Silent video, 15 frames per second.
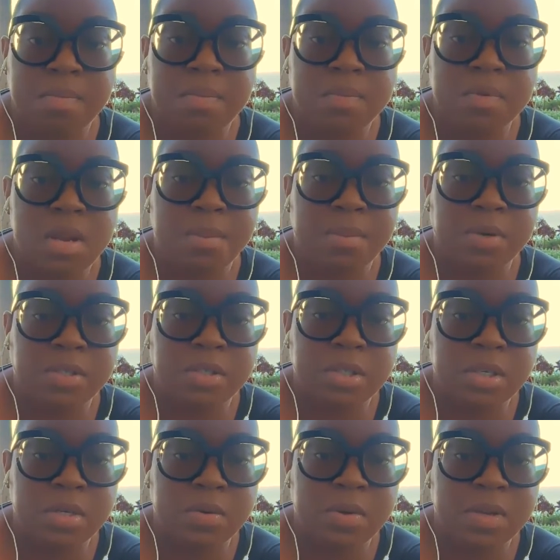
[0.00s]
Number
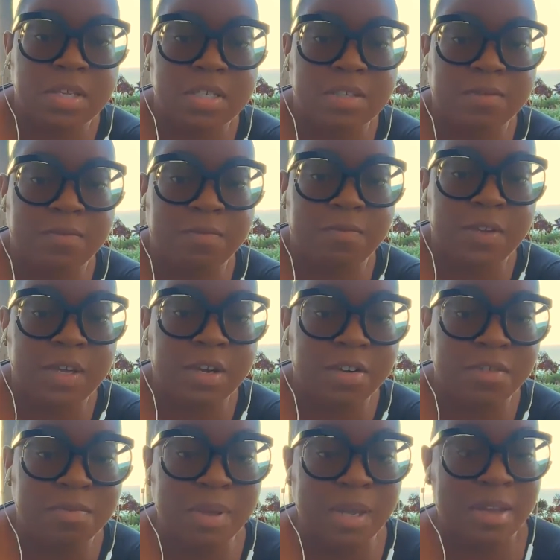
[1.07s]
two is fear
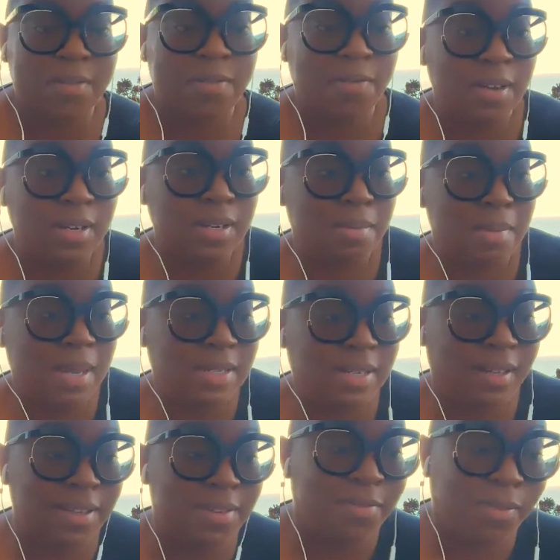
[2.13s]
of being
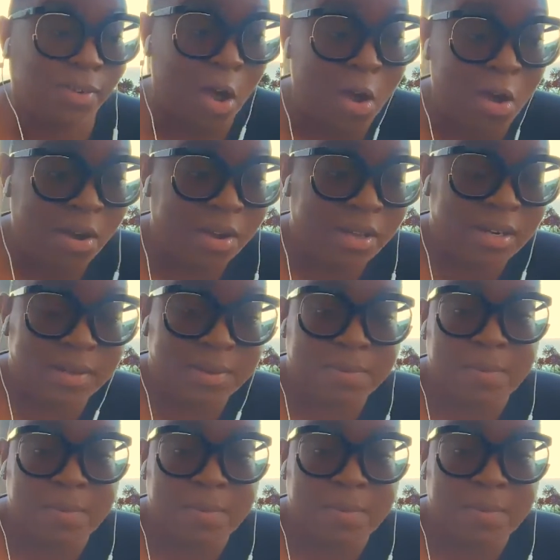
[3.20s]
fundamentally flawed.